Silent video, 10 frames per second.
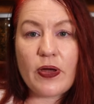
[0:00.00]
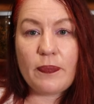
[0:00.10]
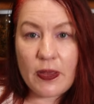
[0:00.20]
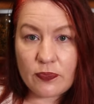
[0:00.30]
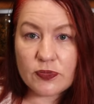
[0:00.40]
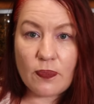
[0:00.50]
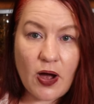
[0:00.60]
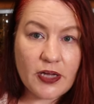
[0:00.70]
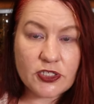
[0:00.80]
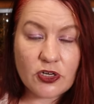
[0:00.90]
where people's
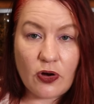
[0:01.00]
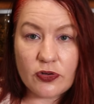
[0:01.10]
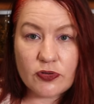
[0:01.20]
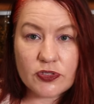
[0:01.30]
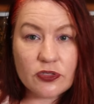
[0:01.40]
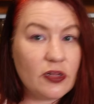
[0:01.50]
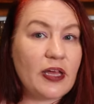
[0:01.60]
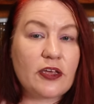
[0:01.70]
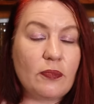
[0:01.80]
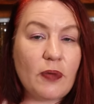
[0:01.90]
minds go. So it's not
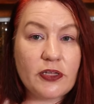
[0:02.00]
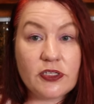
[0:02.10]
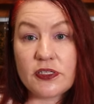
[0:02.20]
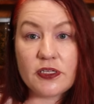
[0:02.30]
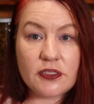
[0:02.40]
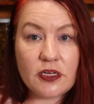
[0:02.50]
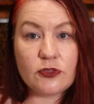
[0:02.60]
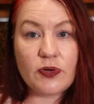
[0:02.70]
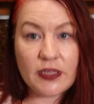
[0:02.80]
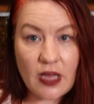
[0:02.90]
like your mind just sits there
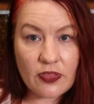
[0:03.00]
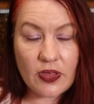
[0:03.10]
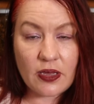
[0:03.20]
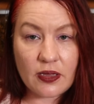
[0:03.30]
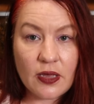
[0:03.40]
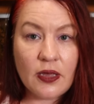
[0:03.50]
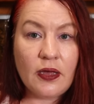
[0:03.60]
doing nothing.